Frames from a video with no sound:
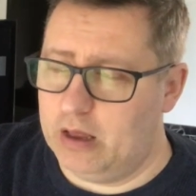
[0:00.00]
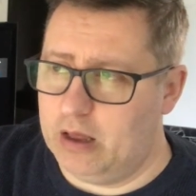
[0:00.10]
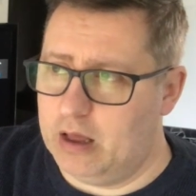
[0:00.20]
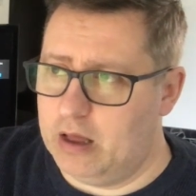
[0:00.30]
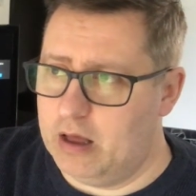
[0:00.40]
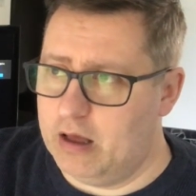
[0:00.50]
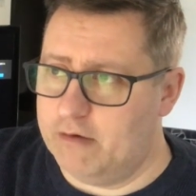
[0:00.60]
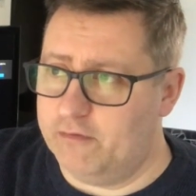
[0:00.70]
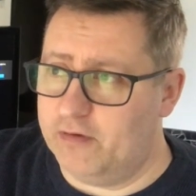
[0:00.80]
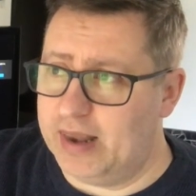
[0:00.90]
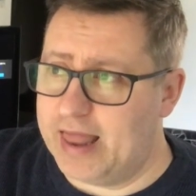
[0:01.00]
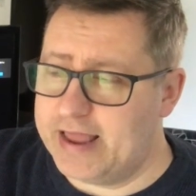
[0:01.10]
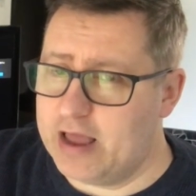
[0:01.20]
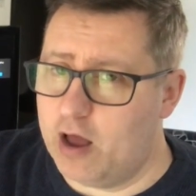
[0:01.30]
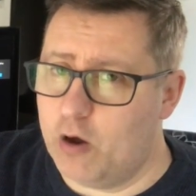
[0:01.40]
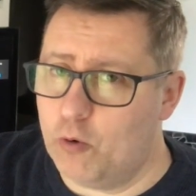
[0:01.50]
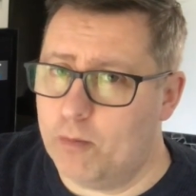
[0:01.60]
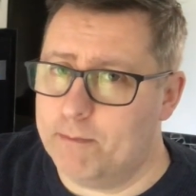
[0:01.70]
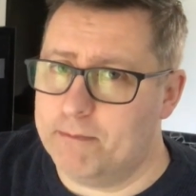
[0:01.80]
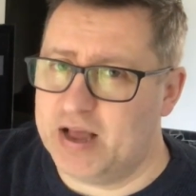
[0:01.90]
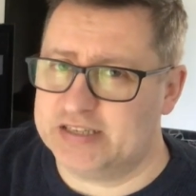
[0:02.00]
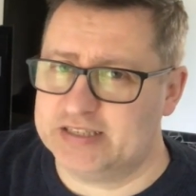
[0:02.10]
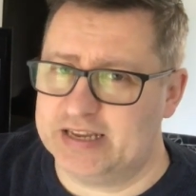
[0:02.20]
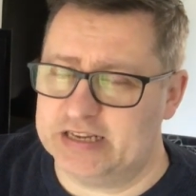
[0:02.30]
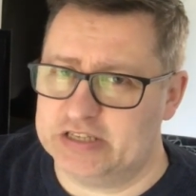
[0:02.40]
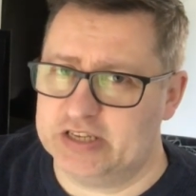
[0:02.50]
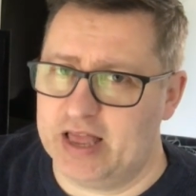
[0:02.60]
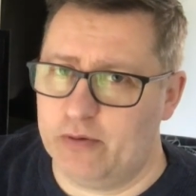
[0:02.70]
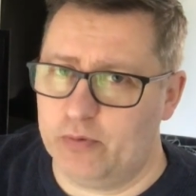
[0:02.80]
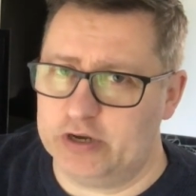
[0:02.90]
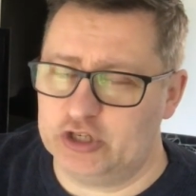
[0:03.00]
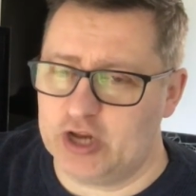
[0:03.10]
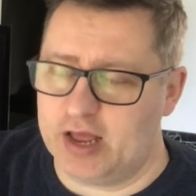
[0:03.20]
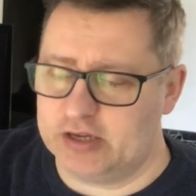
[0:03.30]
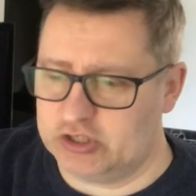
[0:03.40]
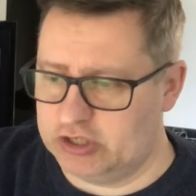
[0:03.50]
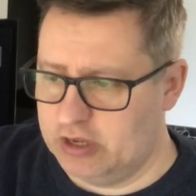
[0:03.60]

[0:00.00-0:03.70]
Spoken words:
a Vallejo masking set which has